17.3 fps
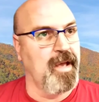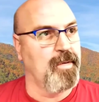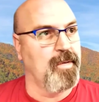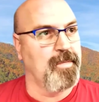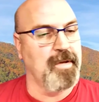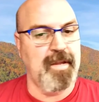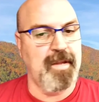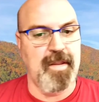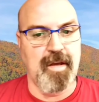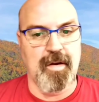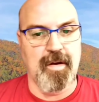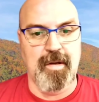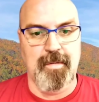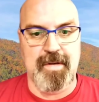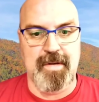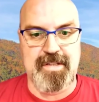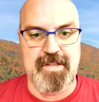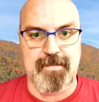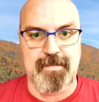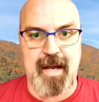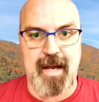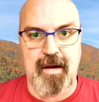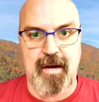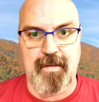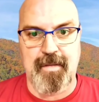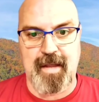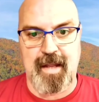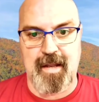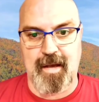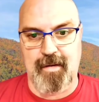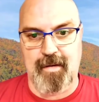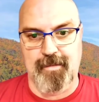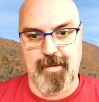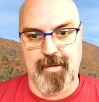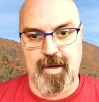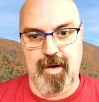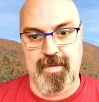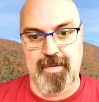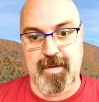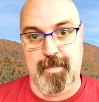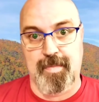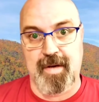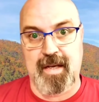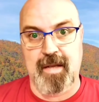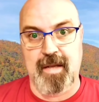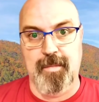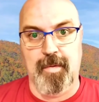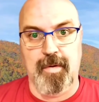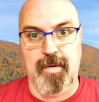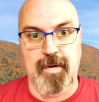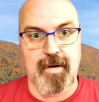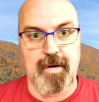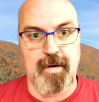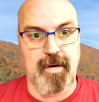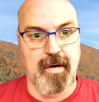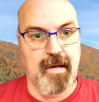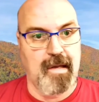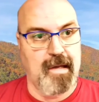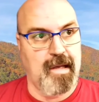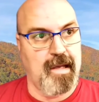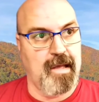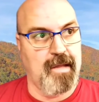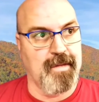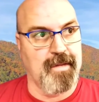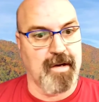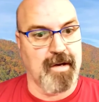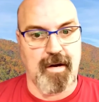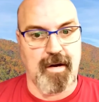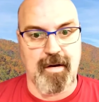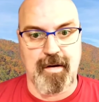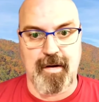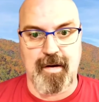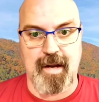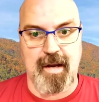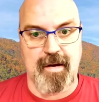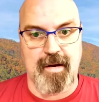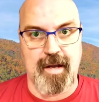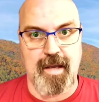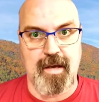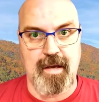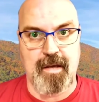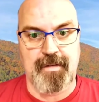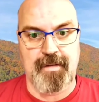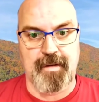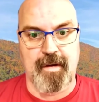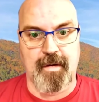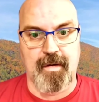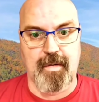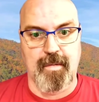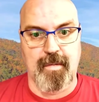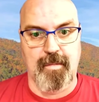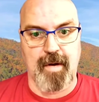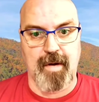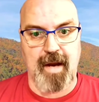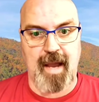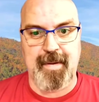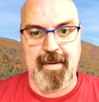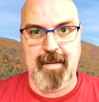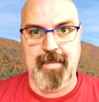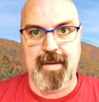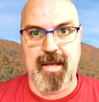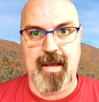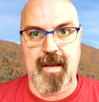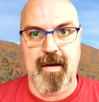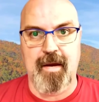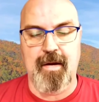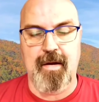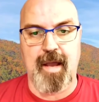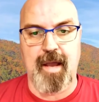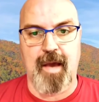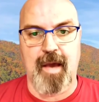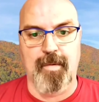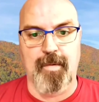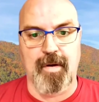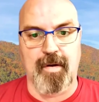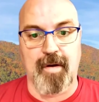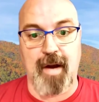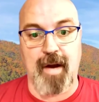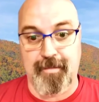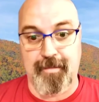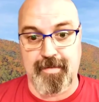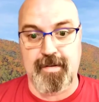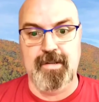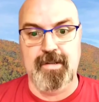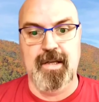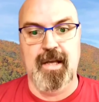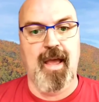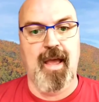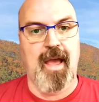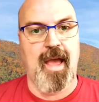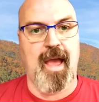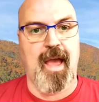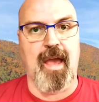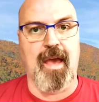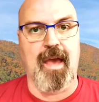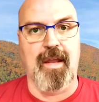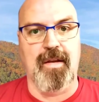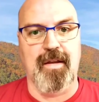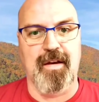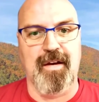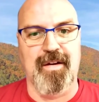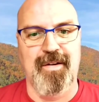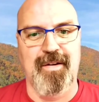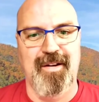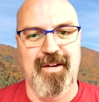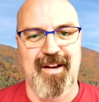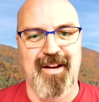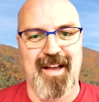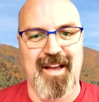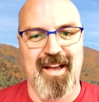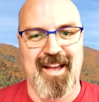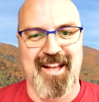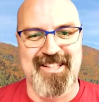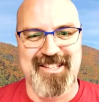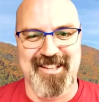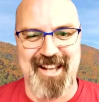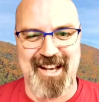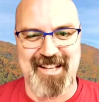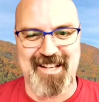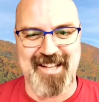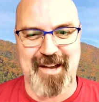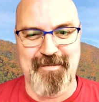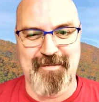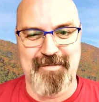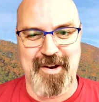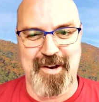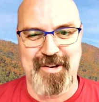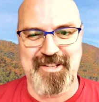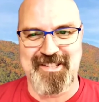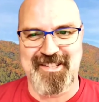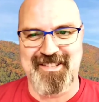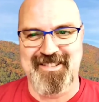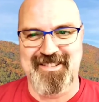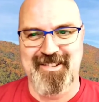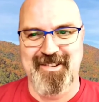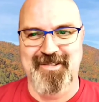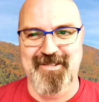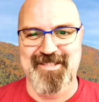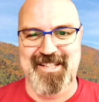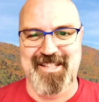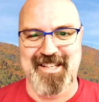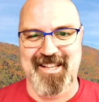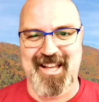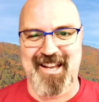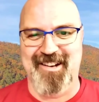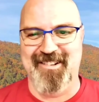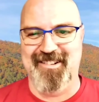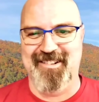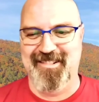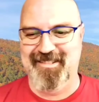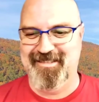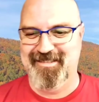really the only ones around that, with a brick and mortar in the Carter area. So we're happy to be here, and we're grateful. And until next time, folks, see you later.